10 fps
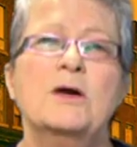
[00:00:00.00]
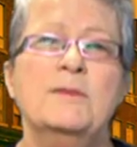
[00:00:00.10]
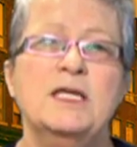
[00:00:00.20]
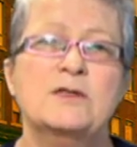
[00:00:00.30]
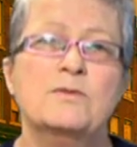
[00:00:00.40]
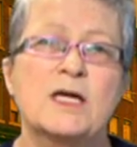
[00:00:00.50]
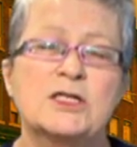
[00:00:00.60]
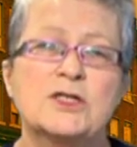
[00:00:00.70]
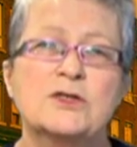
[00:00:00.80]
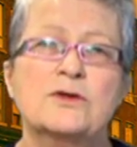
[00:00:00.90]
are made to
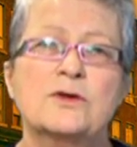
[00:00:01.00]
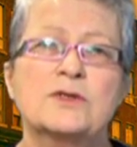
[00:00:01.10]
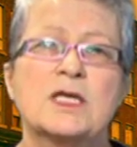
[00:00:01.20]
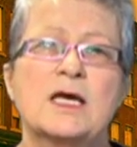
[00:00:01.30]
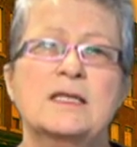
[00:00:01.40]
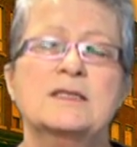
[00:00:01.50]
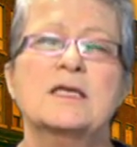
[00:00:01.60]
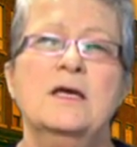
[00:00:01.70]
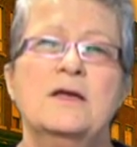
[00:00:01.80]
register those guns.